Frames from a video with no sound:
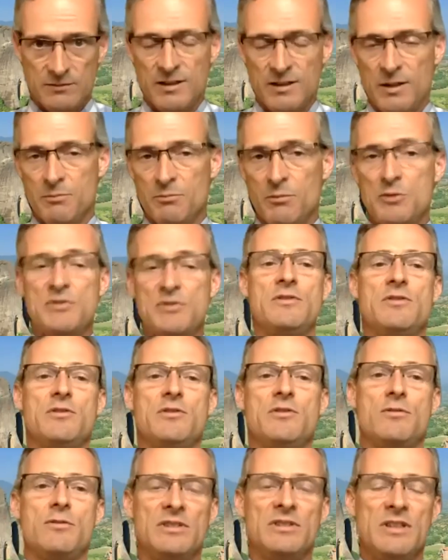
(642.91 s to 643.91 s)
And most
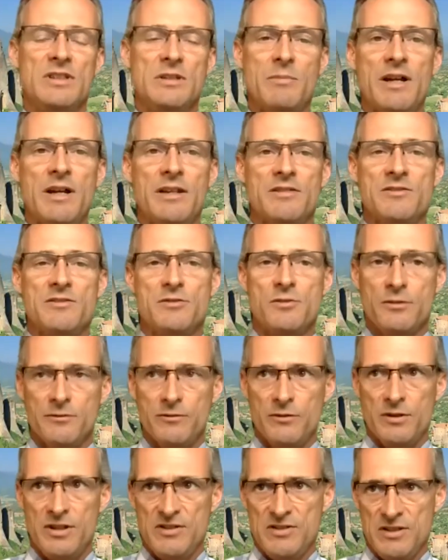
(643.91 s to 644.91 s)
assuredly, my
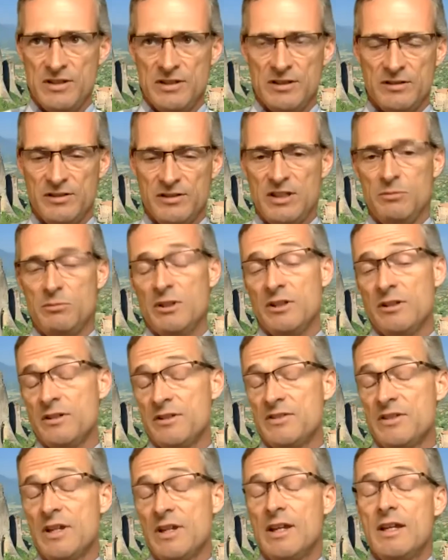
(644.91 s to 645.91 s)
server isn't clean,
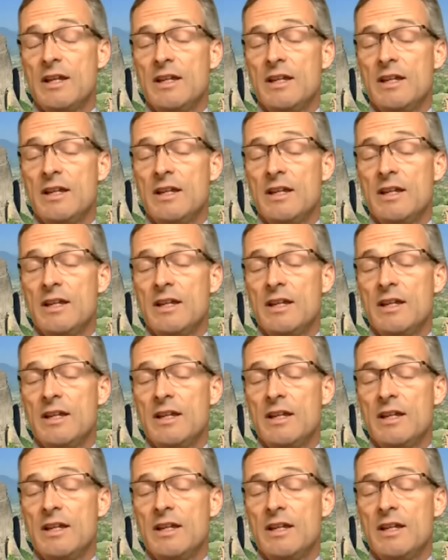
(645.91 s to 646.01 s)
because